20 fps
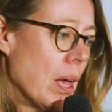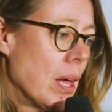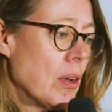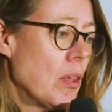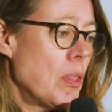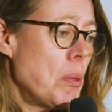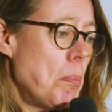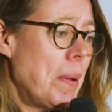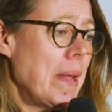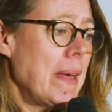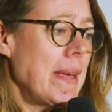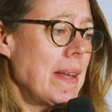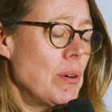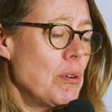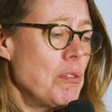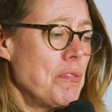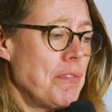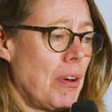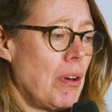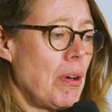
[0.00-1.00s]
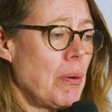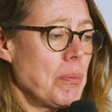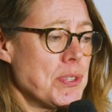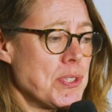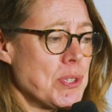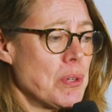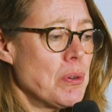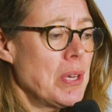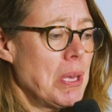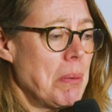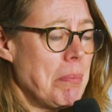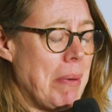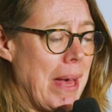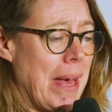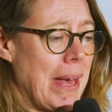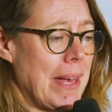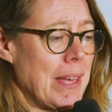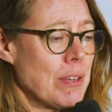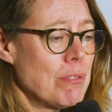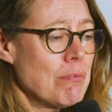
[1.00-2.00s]
And on the plane over, I was going
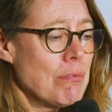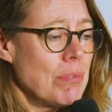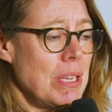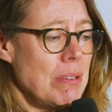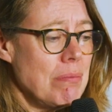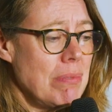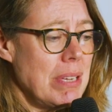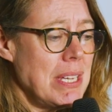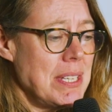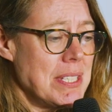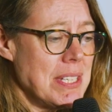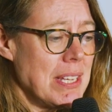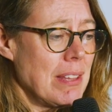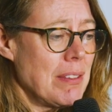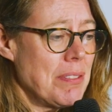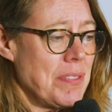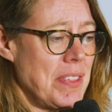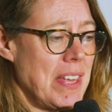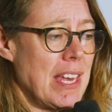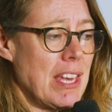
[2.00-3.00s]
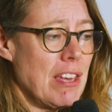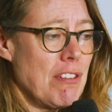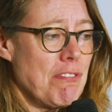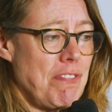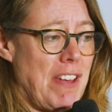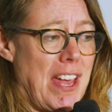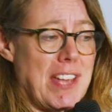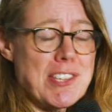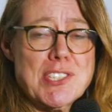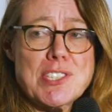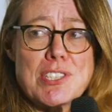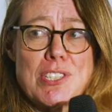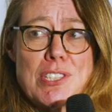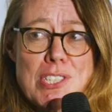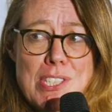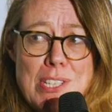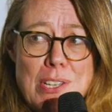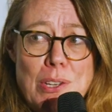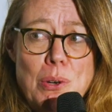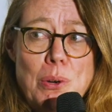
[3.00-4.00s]
back and rereading Thinking Fast
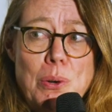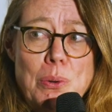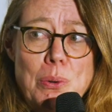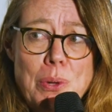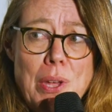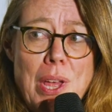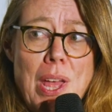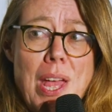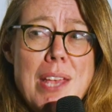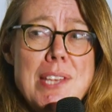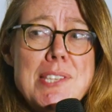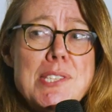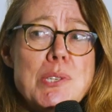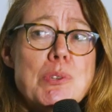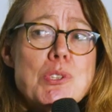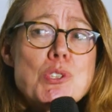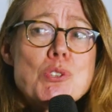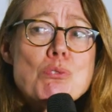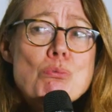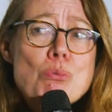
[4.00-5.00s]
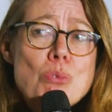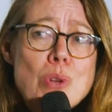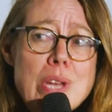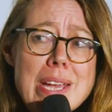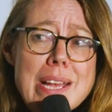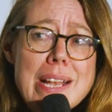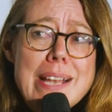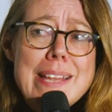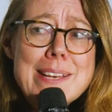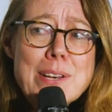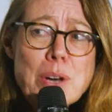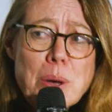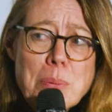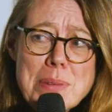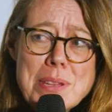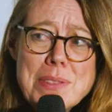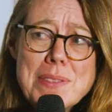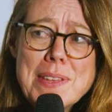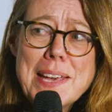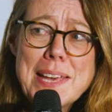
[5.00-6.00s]
and Slow. So it's really
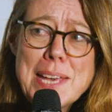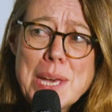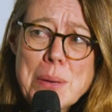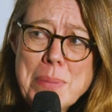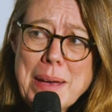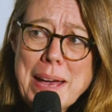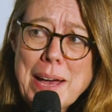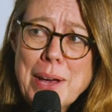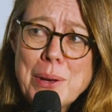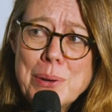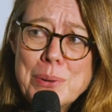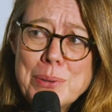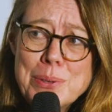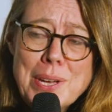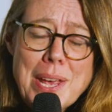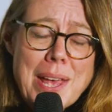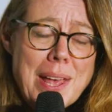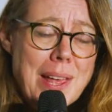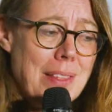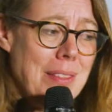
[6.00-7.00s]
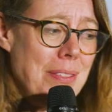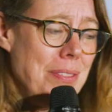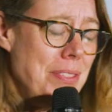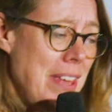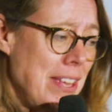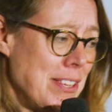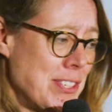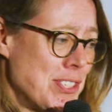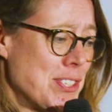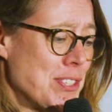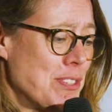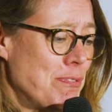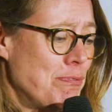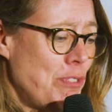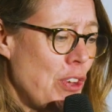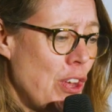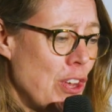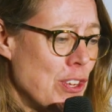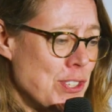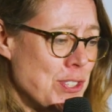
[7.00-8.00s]
got me thinking about this
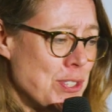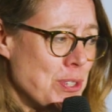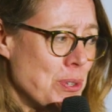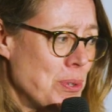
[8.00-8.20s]
first